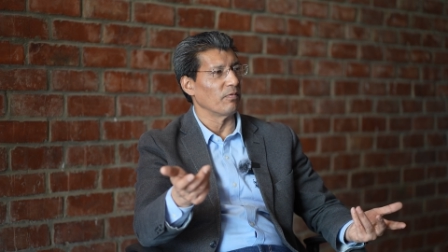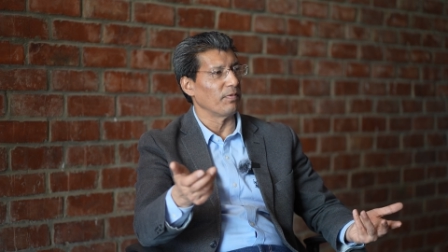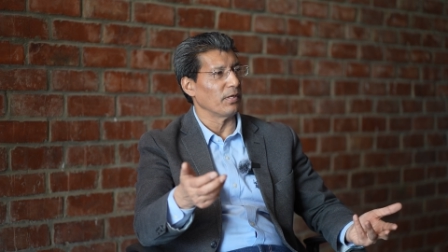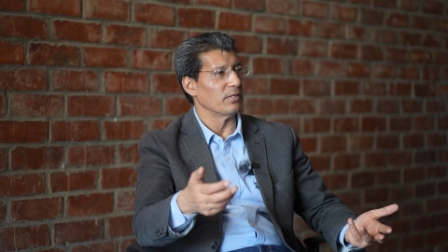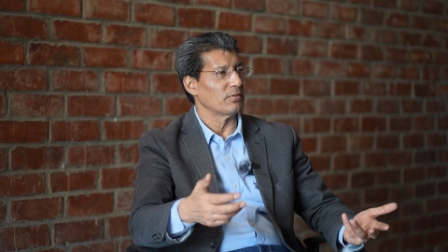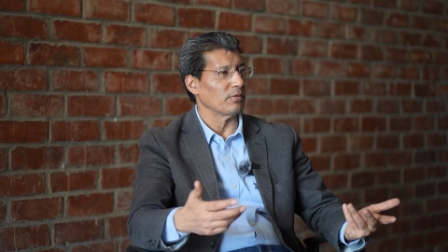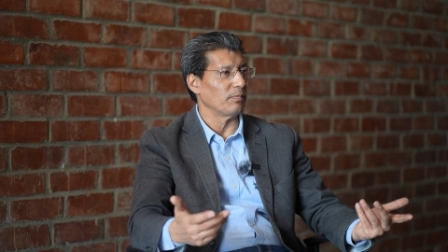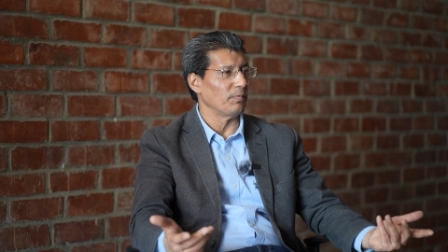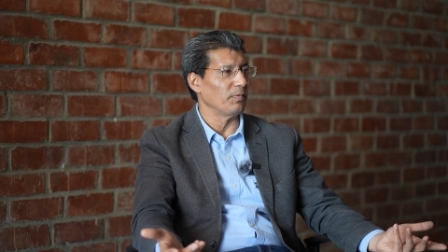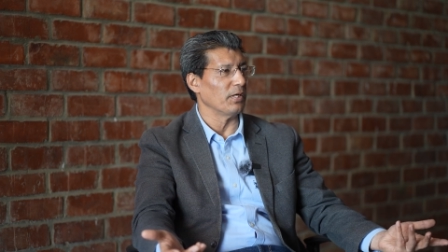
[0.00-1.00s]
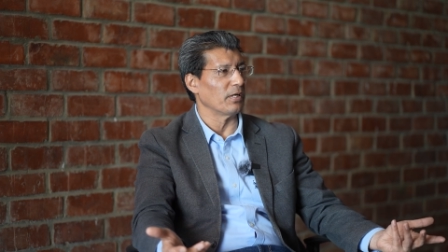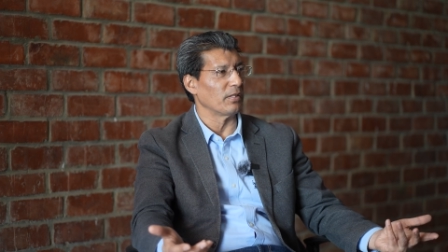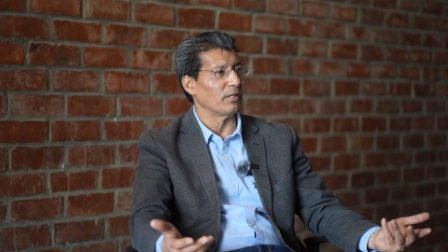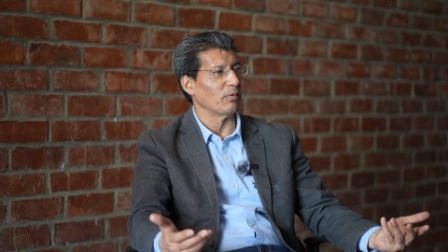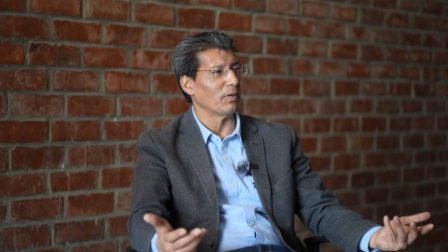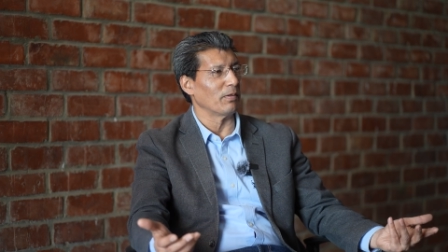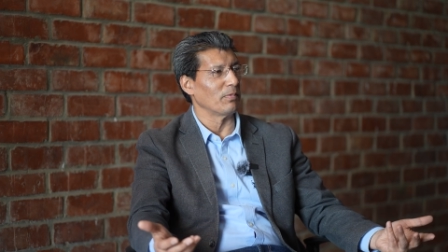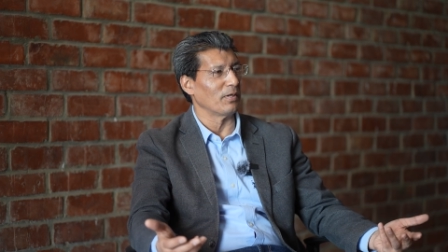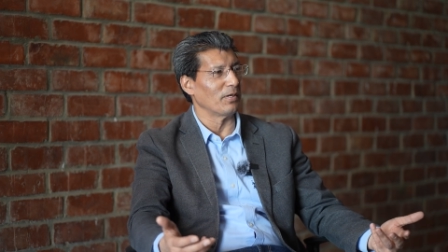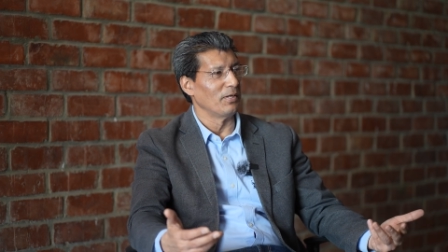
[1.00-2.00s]
figures. So we are one
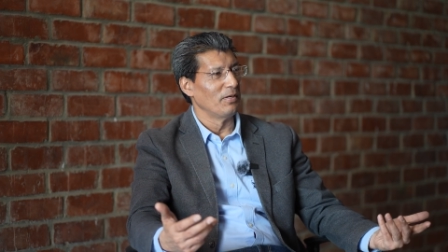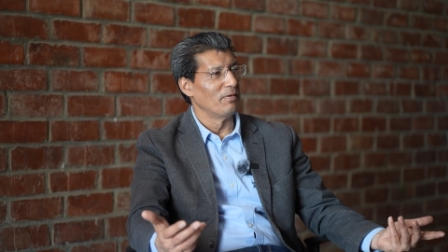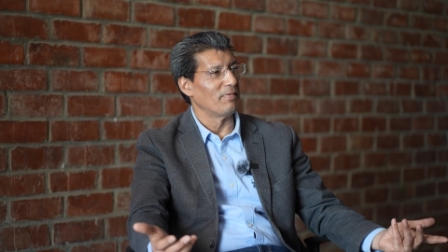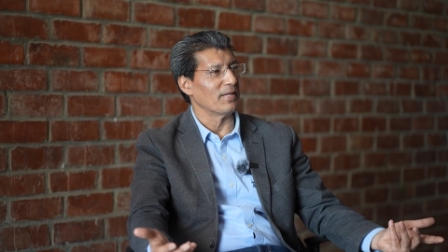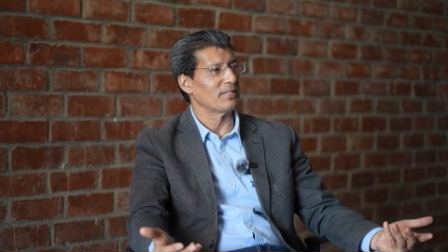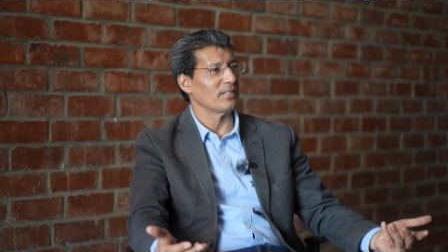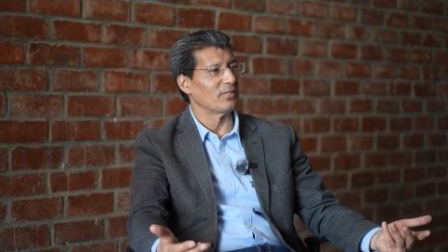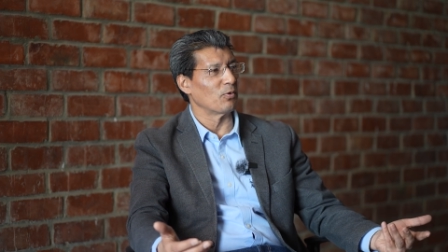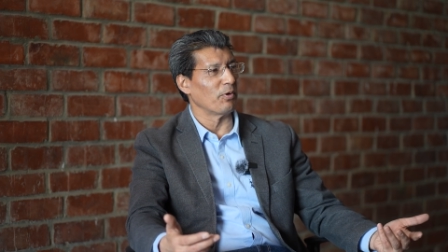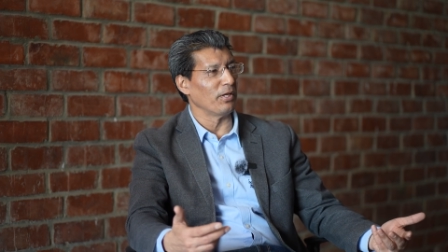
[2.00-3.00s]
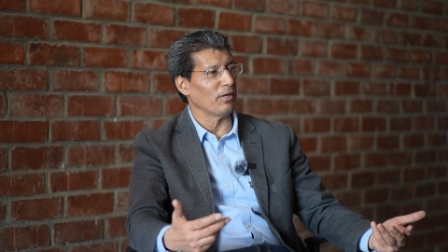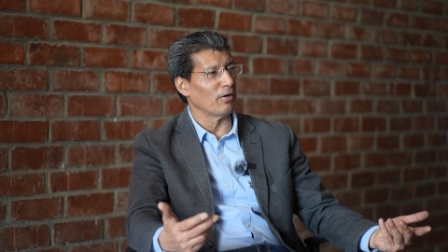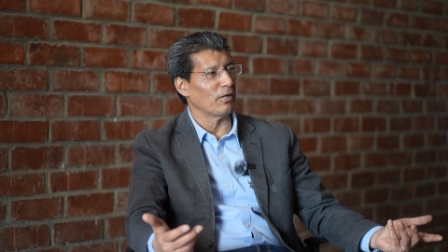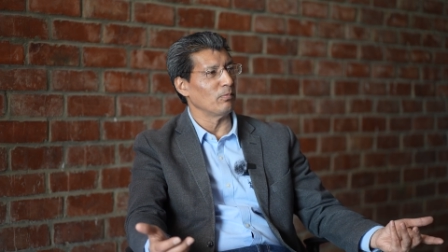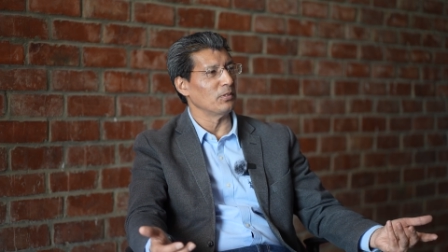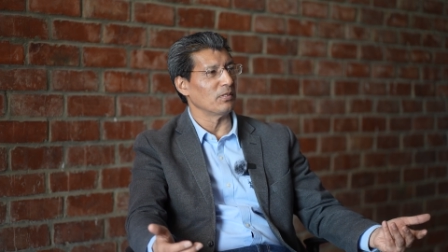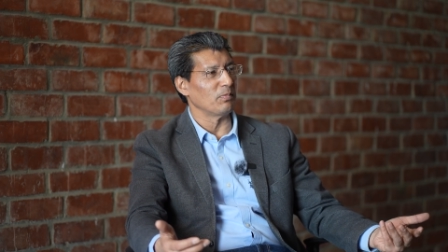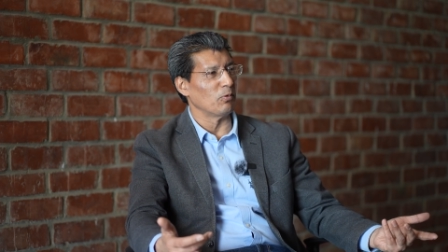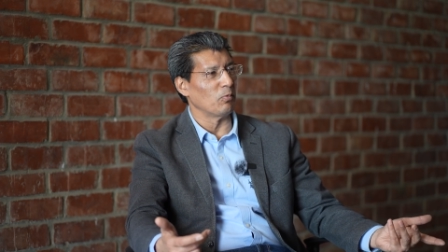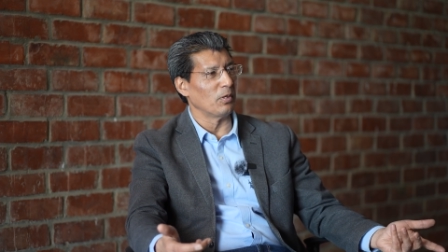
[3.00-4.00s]
of the fastest growing economies
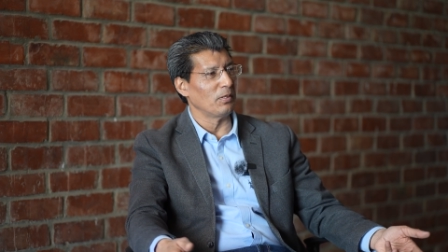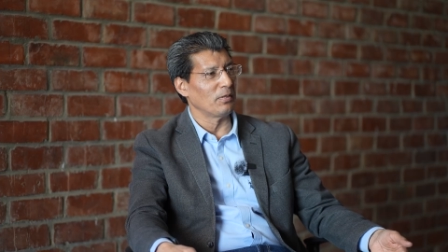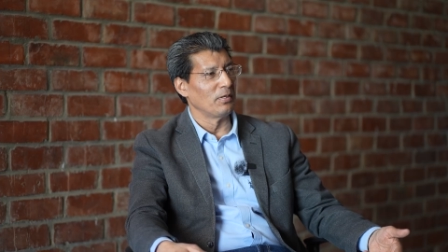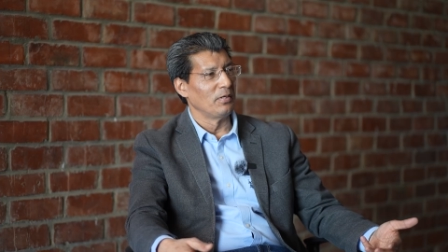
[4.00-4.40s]
of the world.